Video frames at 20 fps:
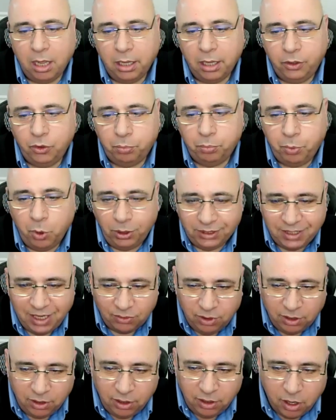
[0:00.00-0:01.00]
You point
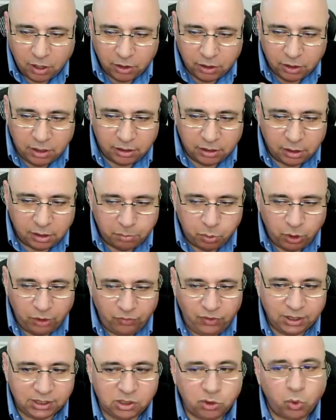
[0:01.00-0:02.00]
out in the article that
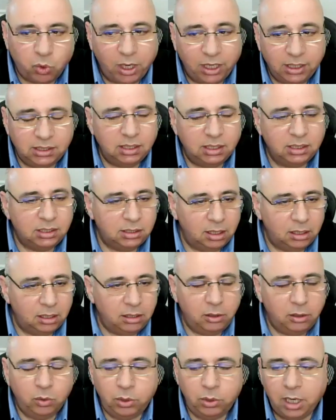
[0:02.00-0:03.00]
previous crisis that
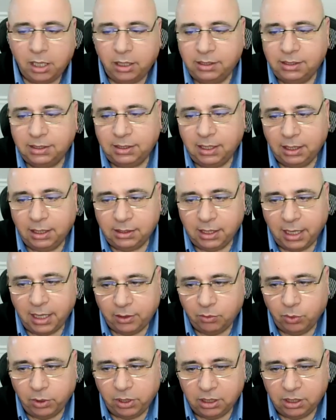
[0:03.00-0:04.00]
the United States
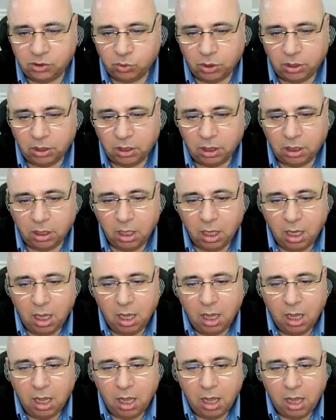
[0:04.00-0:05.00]
had with Israel
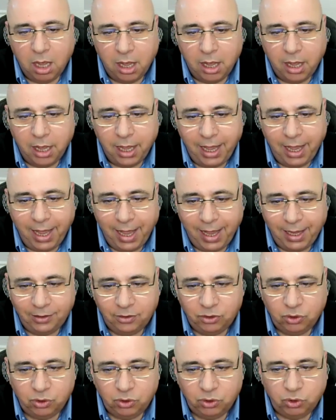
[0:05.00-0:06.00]

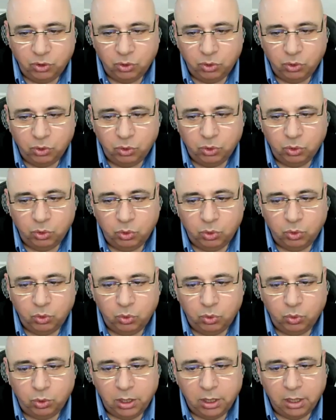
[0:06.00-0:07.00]
had to do
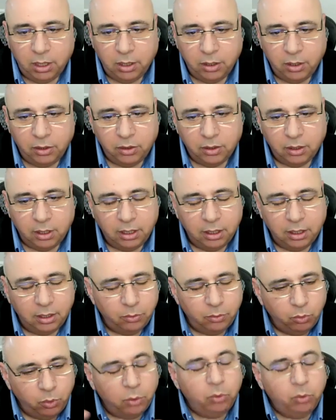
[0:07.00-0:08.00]
with
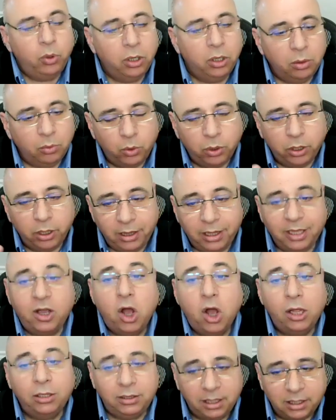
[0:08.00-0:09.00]
were in the
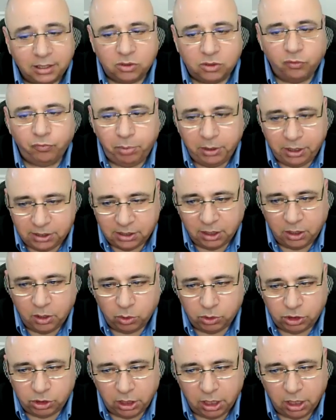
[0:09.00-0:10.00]
context of peace
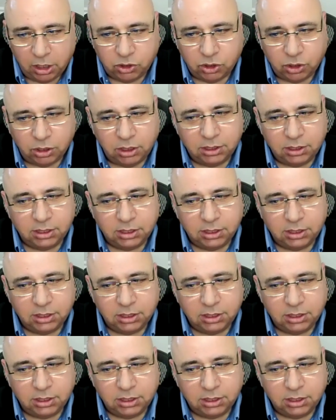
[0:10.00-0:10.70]
negotiations.